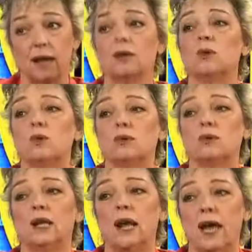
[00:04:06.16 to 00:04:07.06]
and
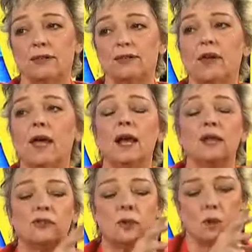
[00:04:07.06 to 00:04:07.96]
ordinary life.
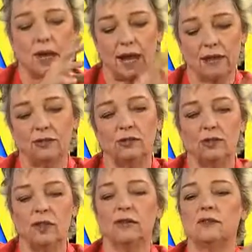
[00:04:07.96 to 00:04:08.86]
So one has to
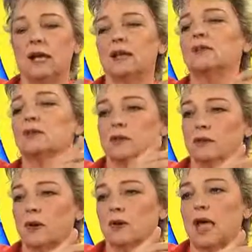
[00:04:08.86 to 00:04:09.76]
then take the
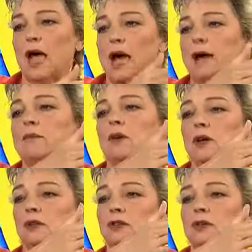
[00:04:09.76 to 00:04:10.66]
risk, okay, I'm
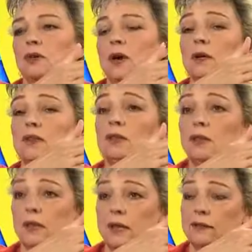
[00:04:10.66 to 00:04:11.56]
going to do
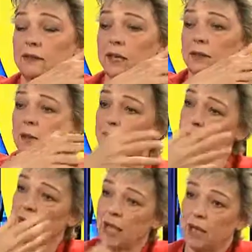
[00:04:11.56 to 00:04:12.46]
things that make
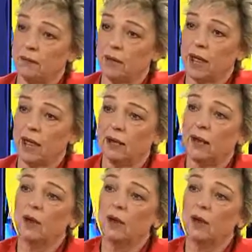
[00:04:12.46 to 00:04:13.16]
me happy and